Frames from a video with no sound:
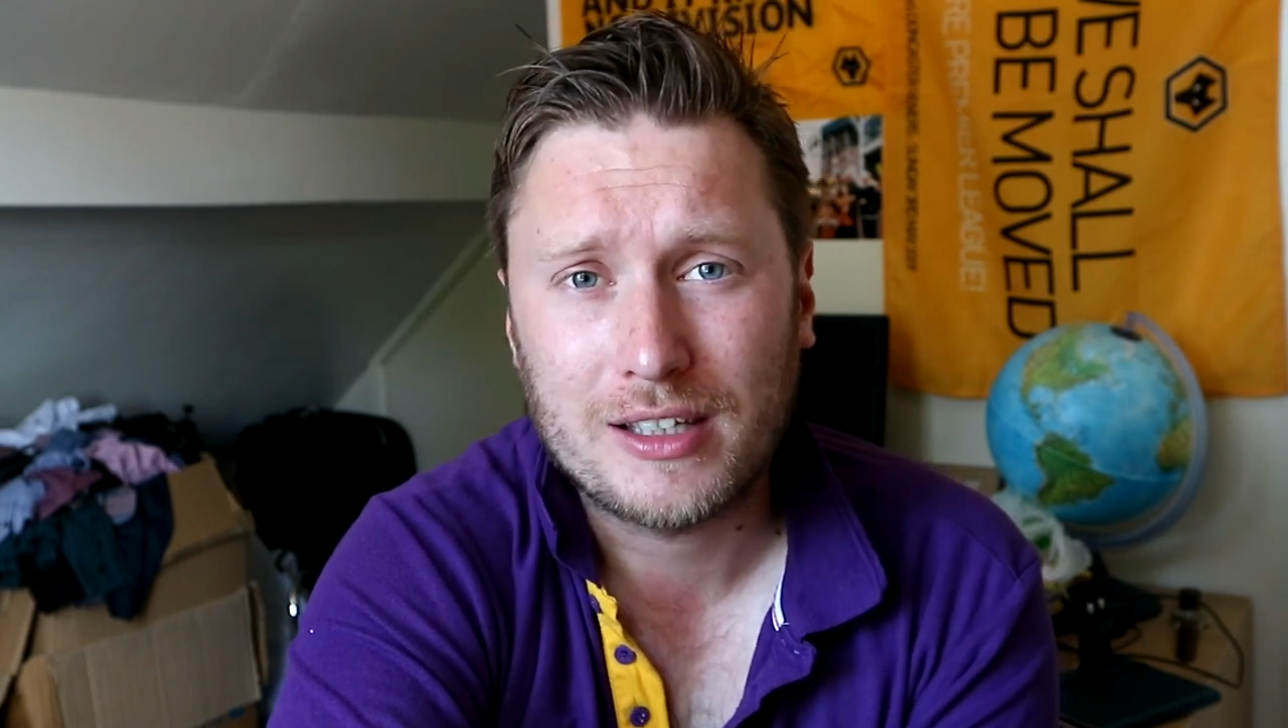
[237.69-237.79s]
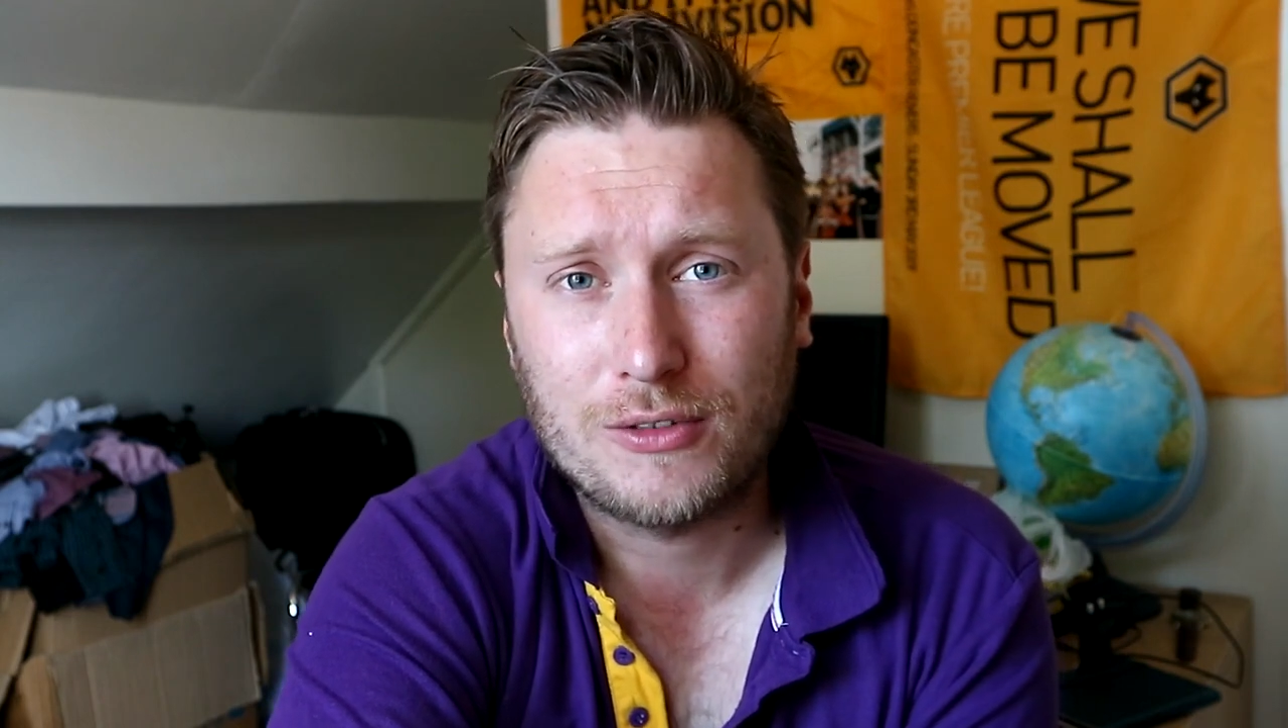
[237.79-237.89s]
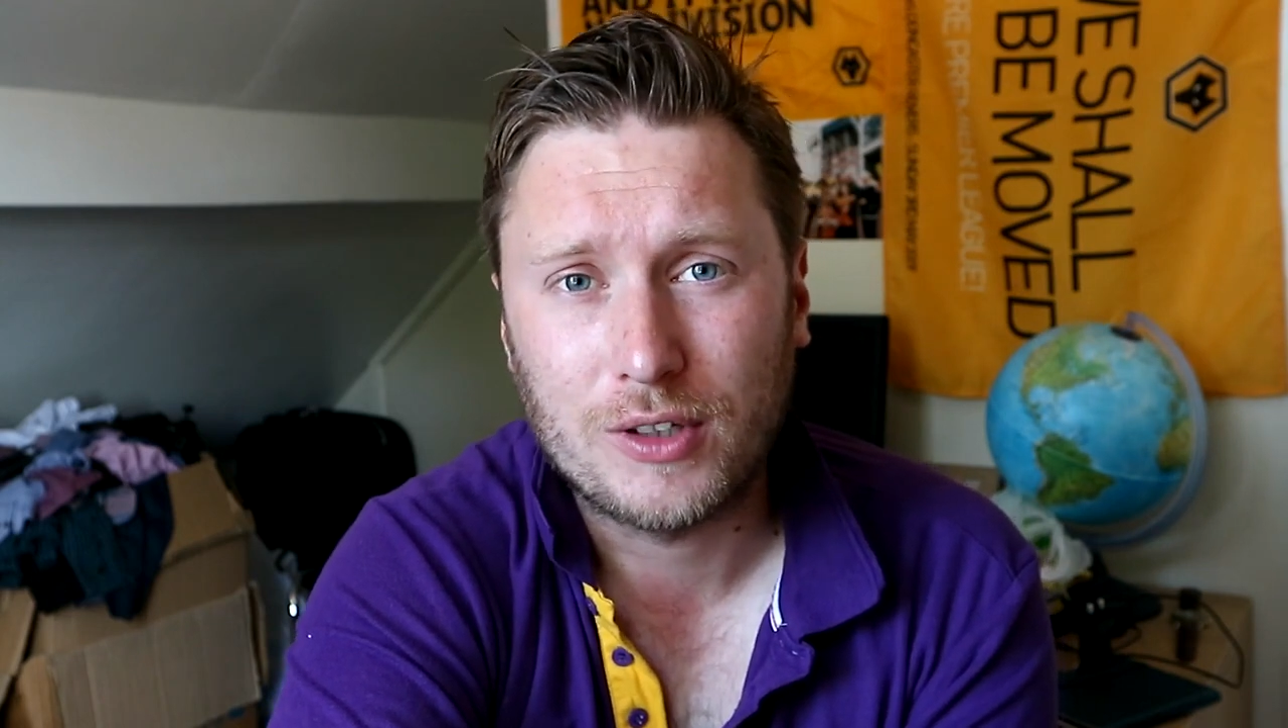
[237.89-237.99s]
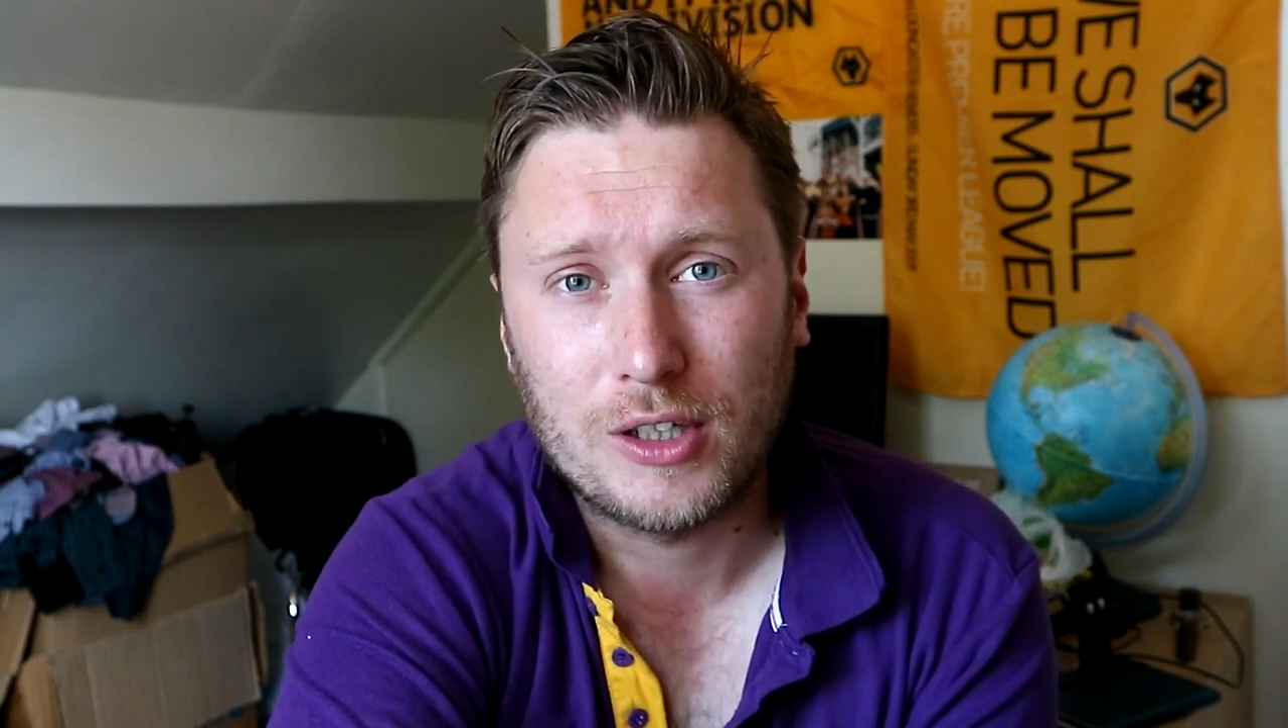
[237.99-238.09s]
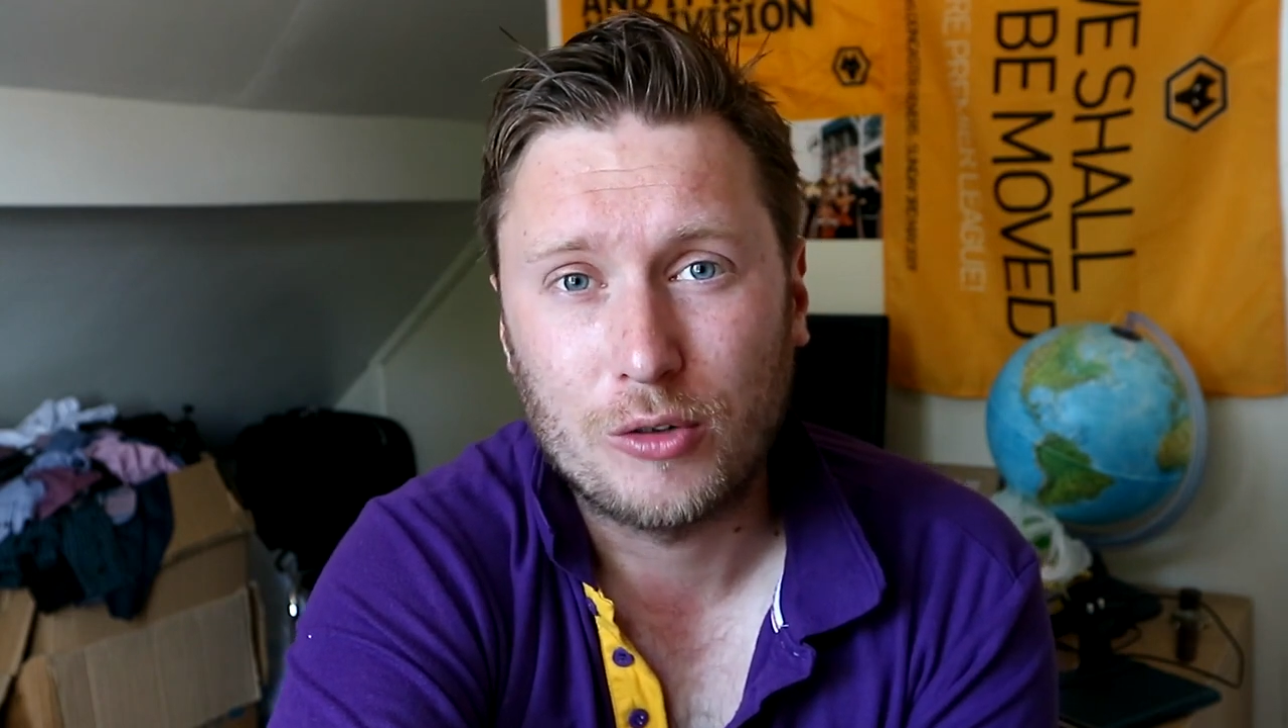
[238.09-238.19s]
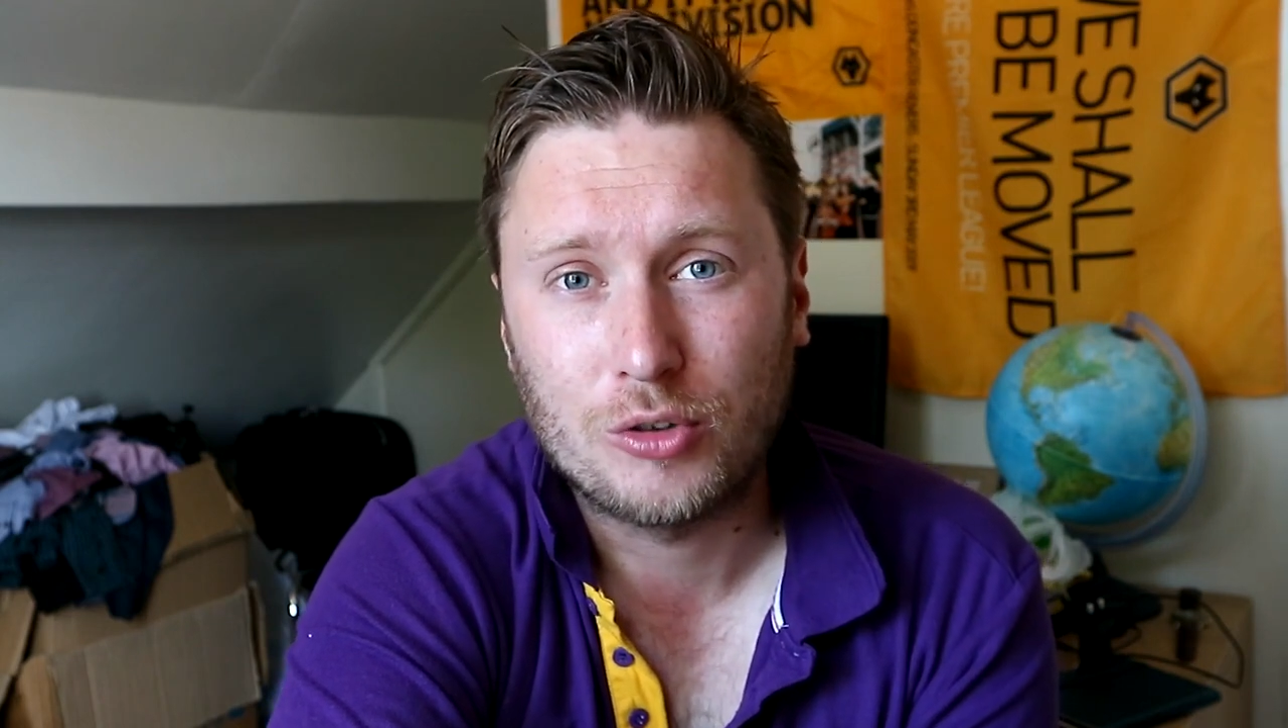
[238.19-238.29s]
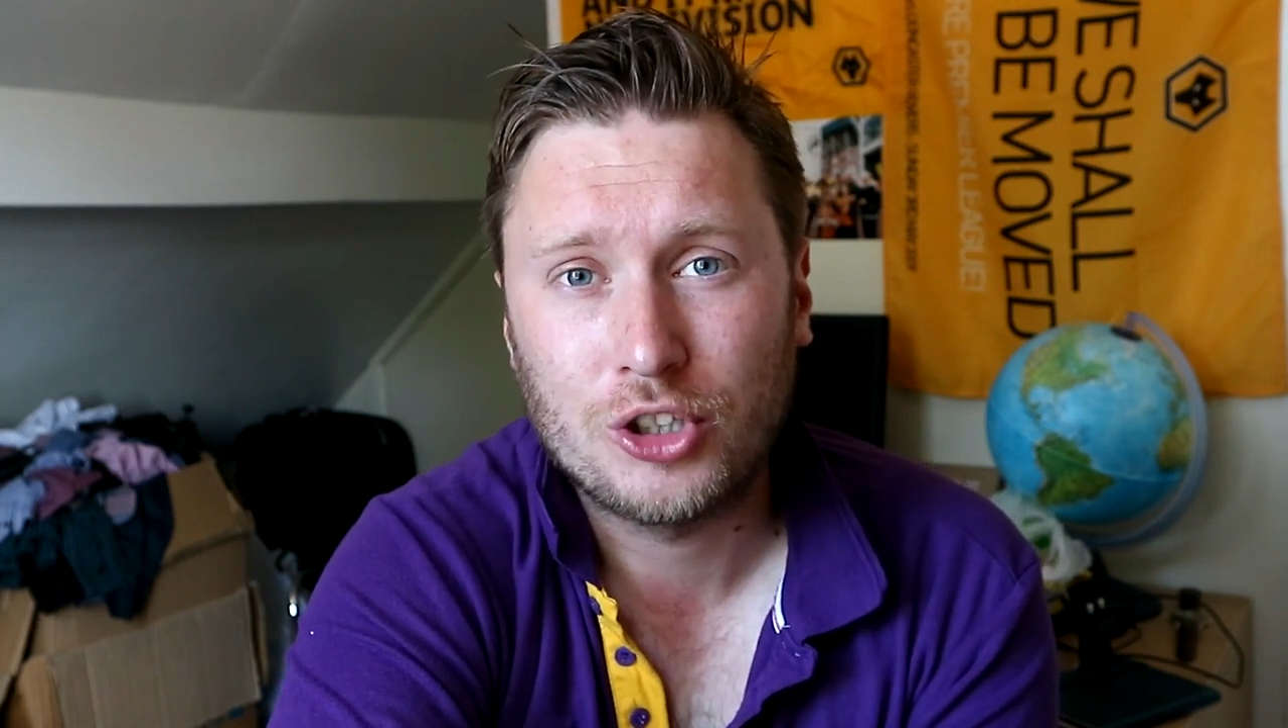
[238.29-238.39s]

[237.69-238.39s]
this video,